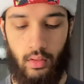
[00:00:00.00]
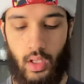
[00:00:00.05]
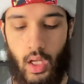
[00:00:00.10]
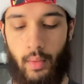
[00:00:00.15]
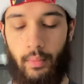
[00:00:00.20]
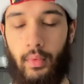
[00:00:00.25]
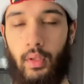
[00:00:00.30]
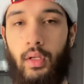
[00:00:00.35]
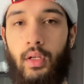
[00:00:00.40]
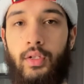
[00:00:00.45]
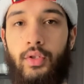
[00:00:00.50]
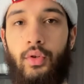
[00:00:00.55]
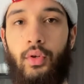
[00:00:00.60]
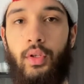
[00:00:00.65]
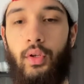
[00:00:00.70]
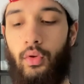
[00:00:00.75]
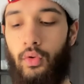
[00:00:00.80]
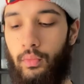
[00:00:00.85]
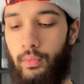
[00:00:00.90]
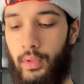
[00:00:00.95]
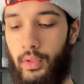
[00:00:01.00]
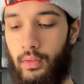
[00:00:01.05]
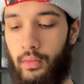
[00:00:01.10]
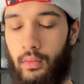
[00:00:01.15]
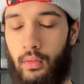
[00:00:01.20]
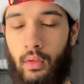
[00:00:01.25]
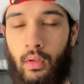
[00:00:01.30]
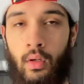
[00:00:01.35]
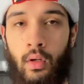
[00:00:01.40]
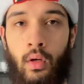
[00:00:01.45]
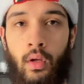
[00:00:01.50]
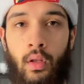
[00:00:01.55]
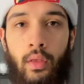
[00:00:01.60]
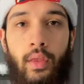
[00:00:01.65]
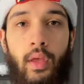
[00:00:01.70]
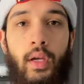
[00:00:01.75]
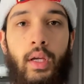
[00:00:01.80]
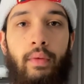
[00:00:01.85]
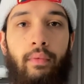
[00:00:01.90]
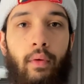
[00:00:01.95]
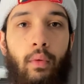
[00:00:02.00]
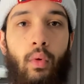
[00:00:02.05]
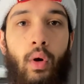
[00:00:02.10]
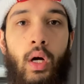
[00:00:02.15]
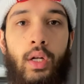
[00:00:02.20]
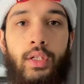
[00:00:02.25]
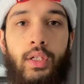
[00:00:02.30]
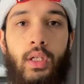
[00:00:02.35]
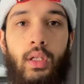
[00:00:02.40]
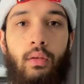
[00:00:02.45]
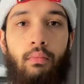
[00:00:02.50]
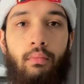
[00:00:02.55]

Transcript: I'm gonna enjoy the oatmeal. Thank you for watching.